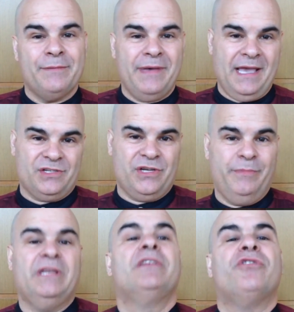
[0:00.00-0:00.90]
Gamache.
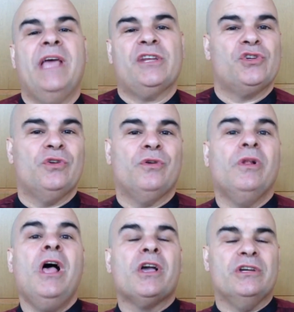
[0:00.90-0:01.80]
I'm an
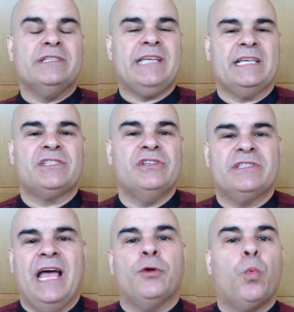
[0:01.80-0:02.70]
international
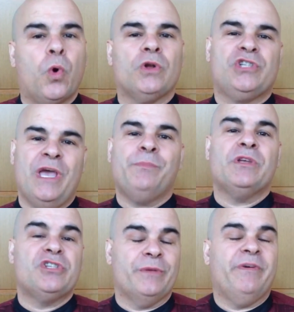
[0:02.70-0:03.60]
contestant at the World
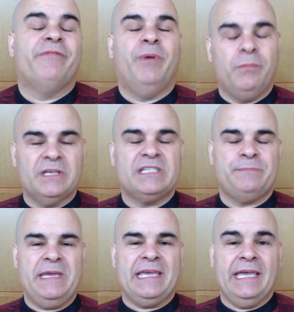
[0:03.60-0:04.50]
Championship of Public
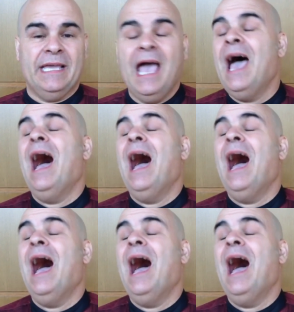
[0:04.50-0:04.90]
Speaking.